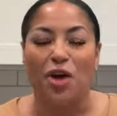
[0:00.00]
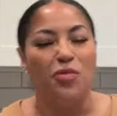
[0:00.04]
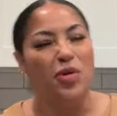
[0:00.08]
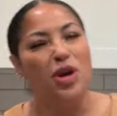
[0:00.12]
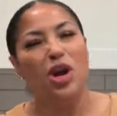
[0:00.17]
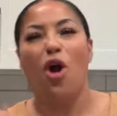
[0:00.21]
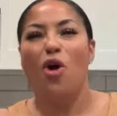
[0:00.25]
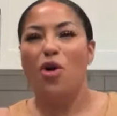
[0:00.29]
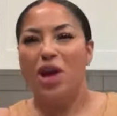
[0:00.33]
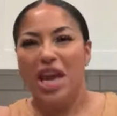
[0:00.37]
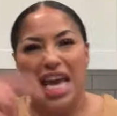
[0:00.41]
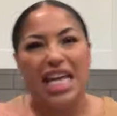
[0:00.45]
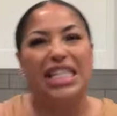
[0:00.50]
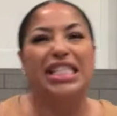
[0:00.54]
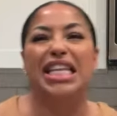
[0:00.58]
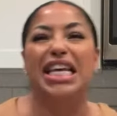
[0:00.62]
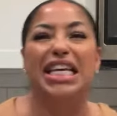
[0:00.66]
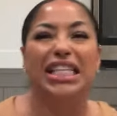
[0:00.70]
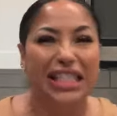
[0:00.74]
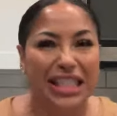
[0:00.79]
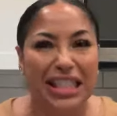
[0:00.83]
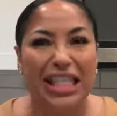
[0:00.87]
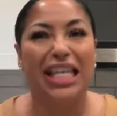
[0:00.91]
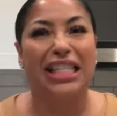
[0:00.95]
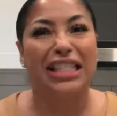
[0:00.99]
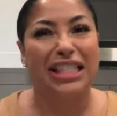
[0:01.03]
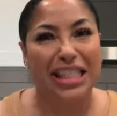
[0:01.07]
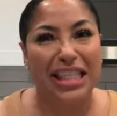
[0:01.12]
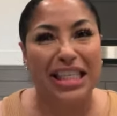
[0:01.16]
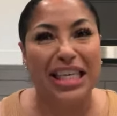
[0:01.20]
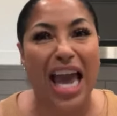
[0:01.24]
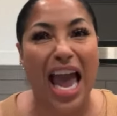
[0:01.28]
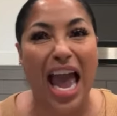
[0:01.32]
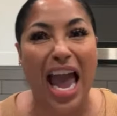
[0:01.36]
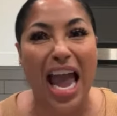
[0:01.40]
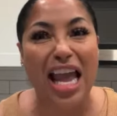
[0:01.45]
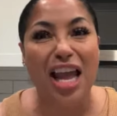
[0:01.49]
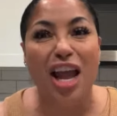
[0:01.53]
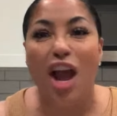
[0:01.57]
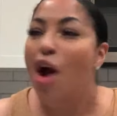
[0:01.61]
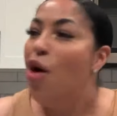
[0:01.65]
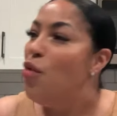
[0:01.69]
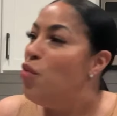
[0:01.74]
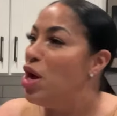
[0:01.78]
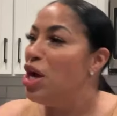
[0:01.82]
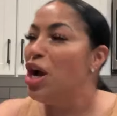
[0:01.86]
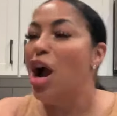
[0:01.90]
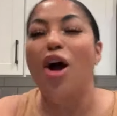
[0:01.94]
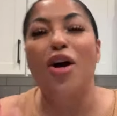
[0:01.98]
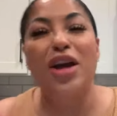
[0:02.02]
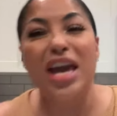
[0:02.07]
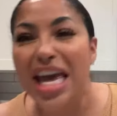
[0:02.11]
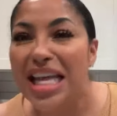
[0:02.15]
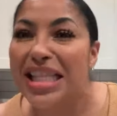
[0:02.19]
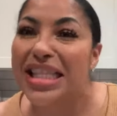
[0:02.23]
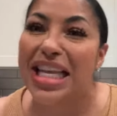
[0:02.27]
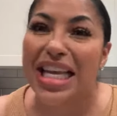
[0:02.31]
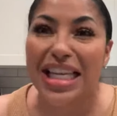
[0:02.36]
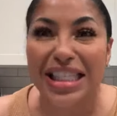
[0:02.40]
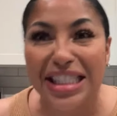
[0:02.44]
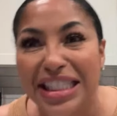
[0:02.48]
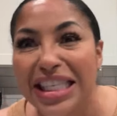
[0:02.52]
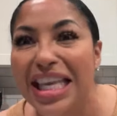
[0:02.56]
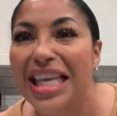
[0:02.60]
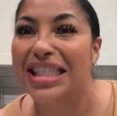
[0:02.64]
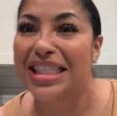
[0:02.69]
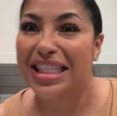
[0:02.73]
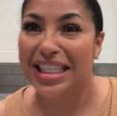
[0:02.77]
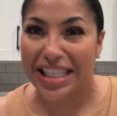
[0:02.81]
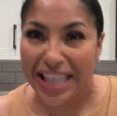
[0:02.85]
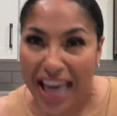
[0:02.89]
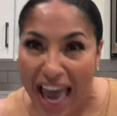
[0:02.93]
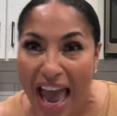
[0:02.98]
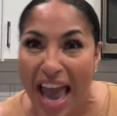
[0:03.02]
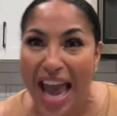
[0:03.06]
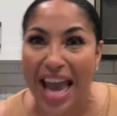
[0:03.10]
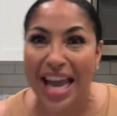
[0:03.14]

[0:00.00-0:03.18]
We're gonna hit this 60K. We're gonna hit this 60K.